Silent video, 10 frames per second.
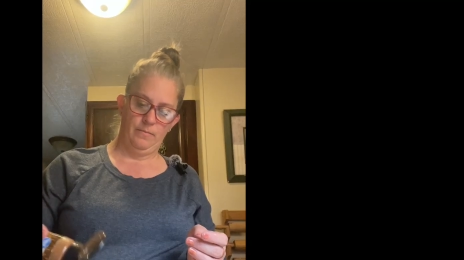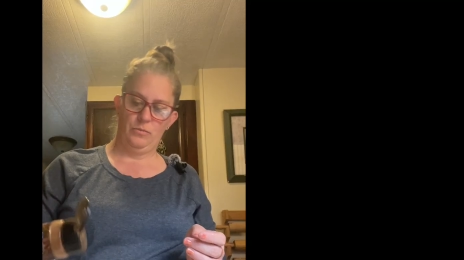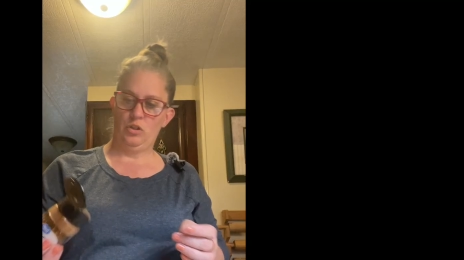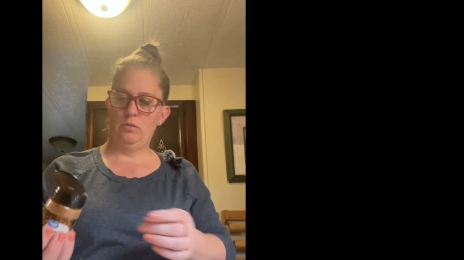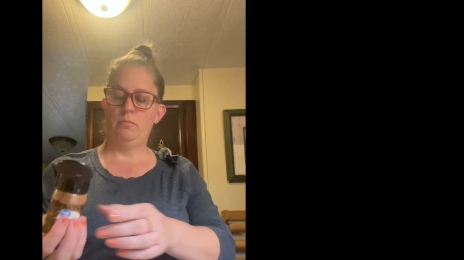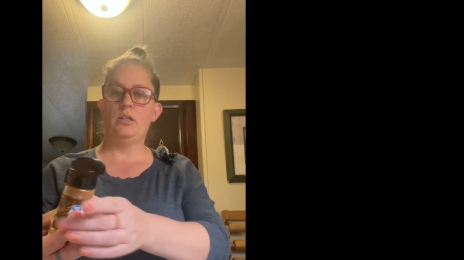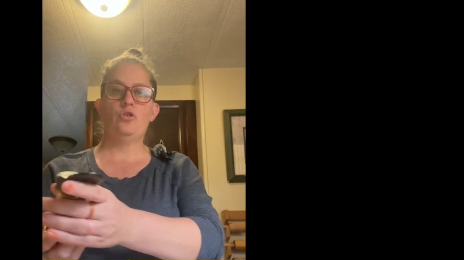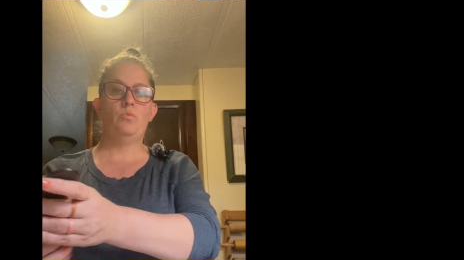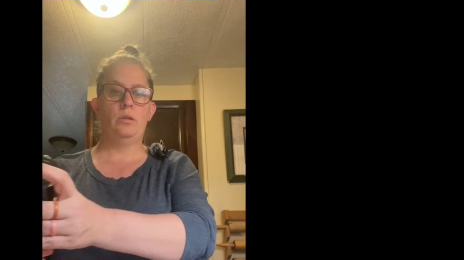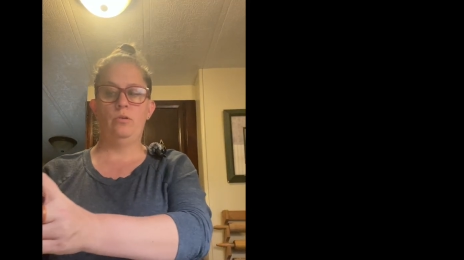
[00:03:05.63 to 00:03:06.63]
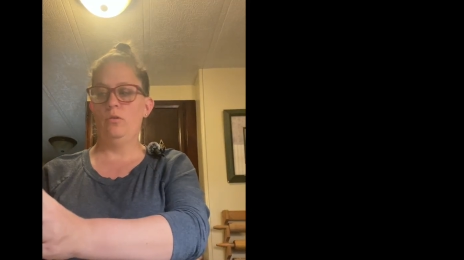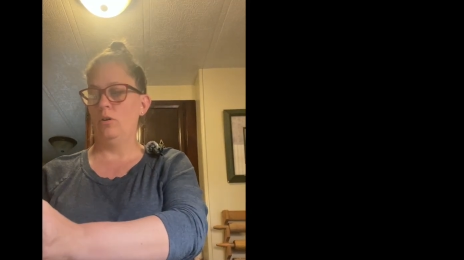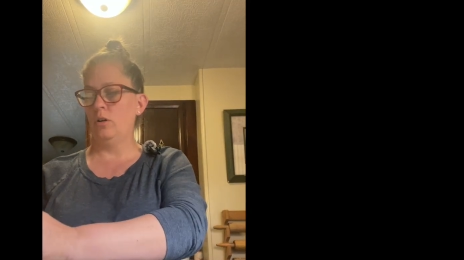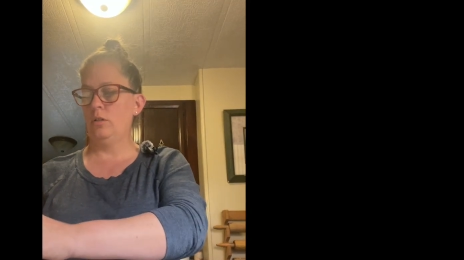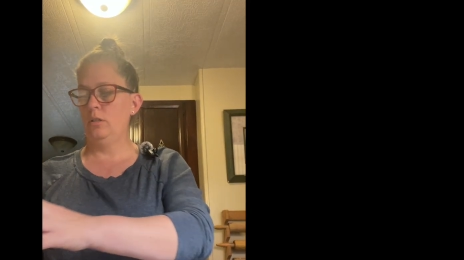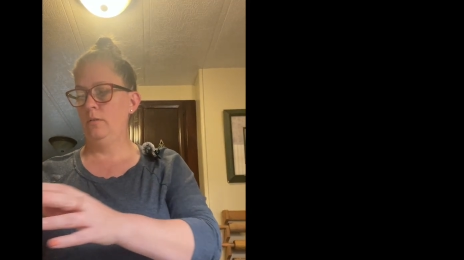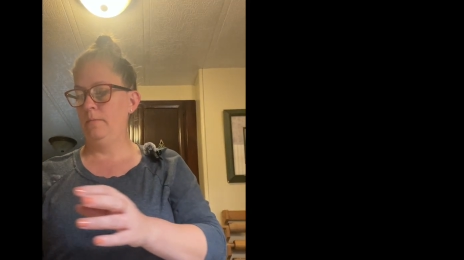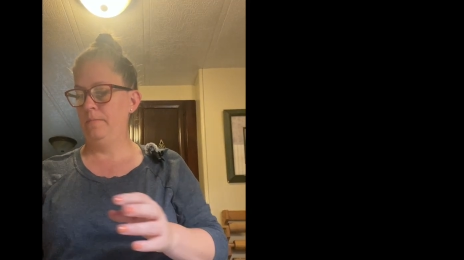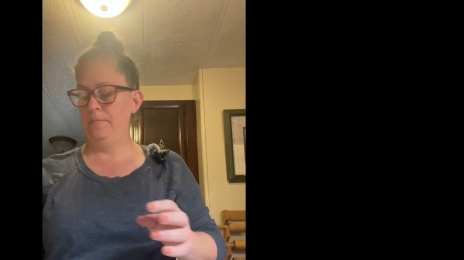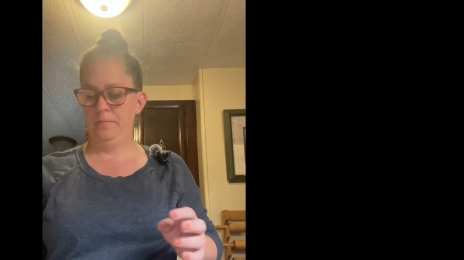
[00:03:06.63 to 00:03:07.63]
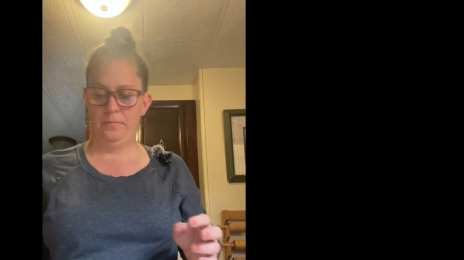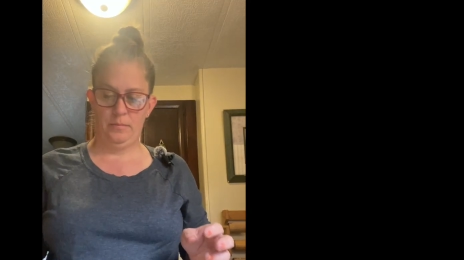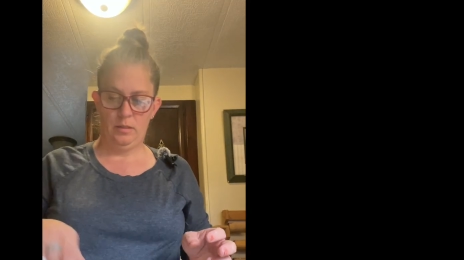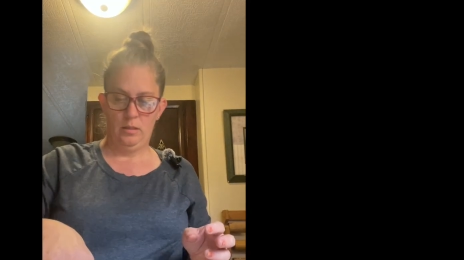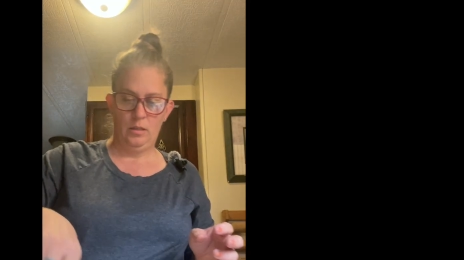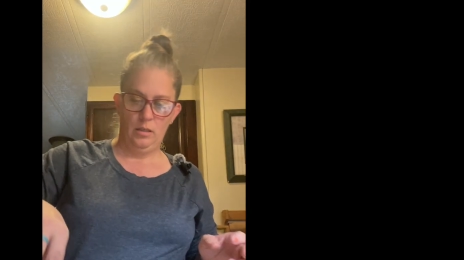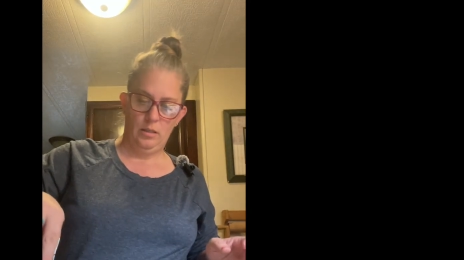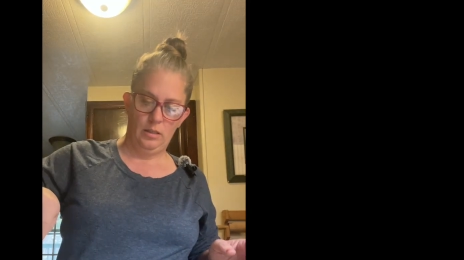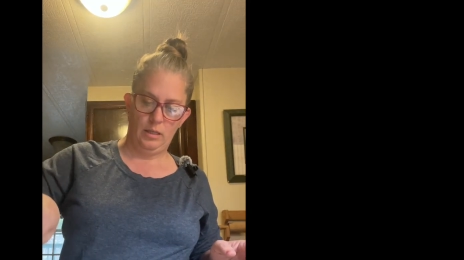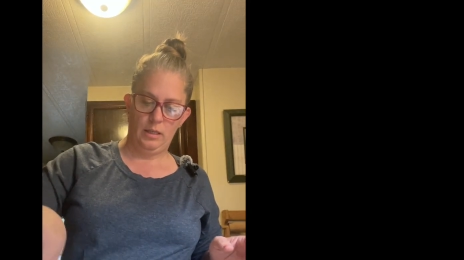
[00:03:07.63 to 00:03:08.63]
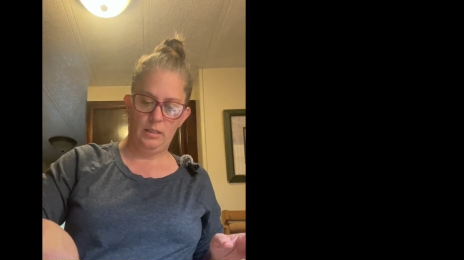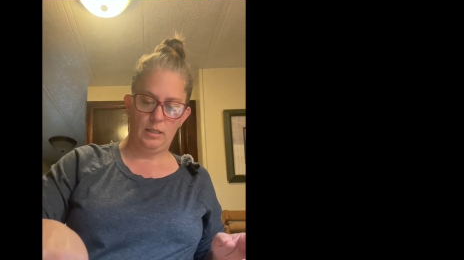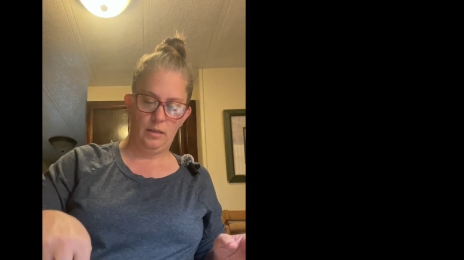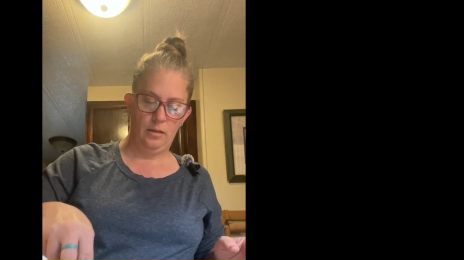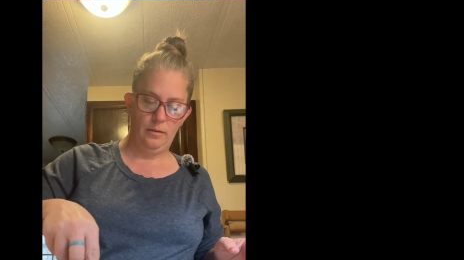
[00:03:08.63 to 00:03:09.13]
just measure with your heart, like I said.